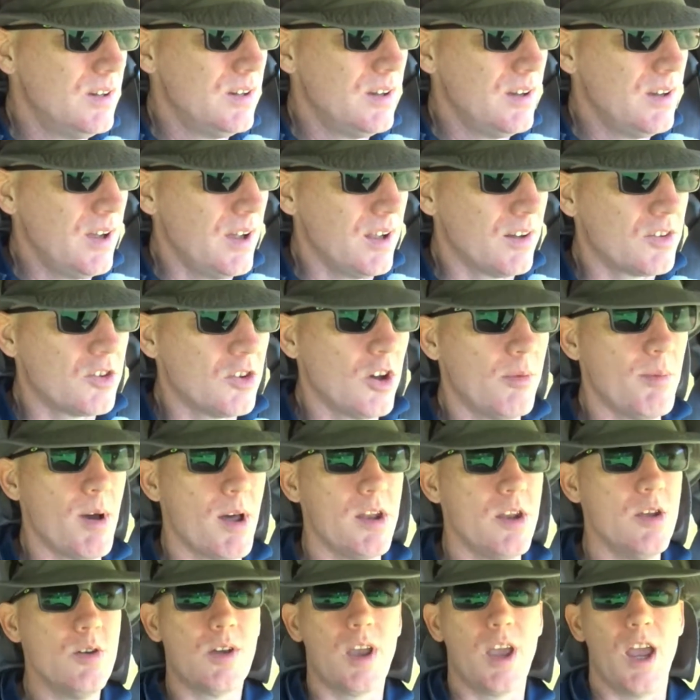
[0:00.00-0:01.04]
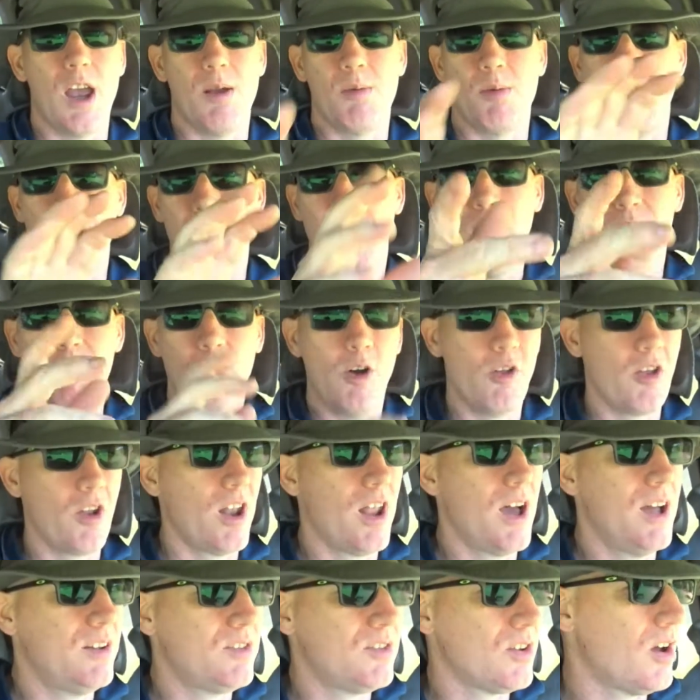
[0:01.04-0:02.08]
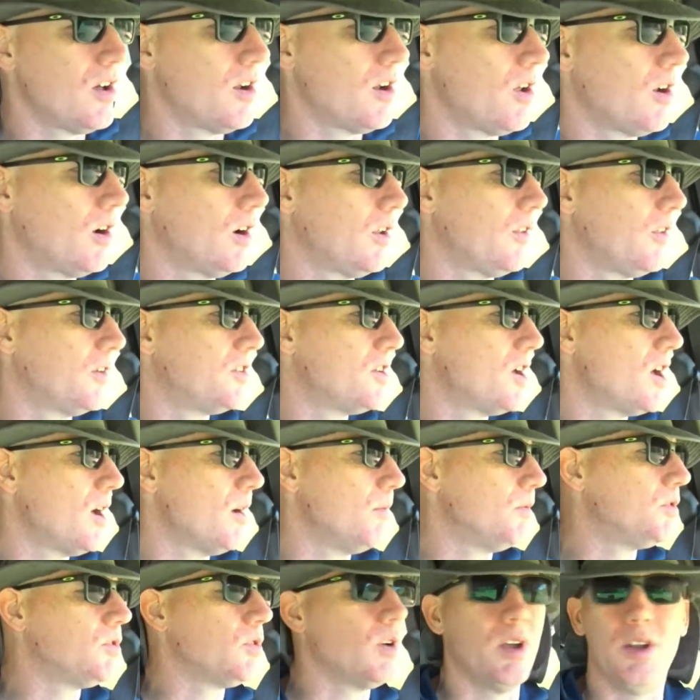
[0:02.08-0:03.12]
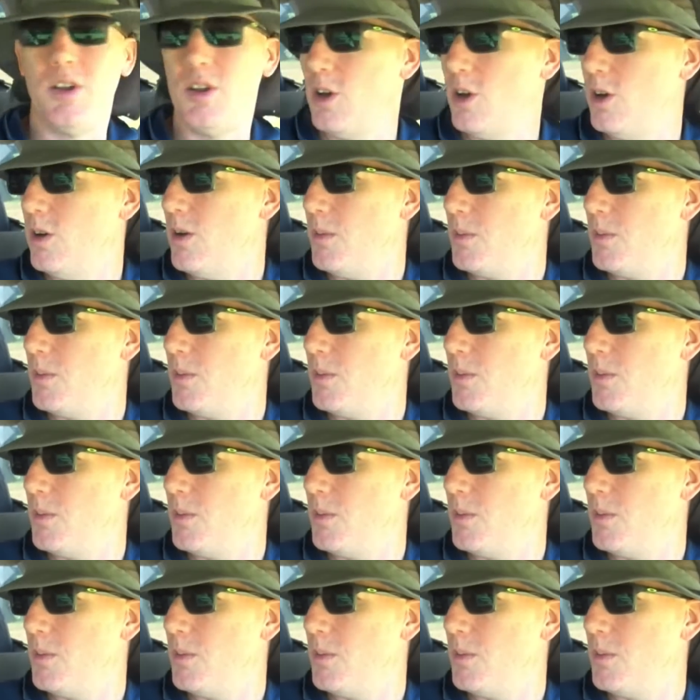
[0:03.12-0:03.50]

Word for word: two. And so on my new camera, I have all the lights on on all the time, so I know I'm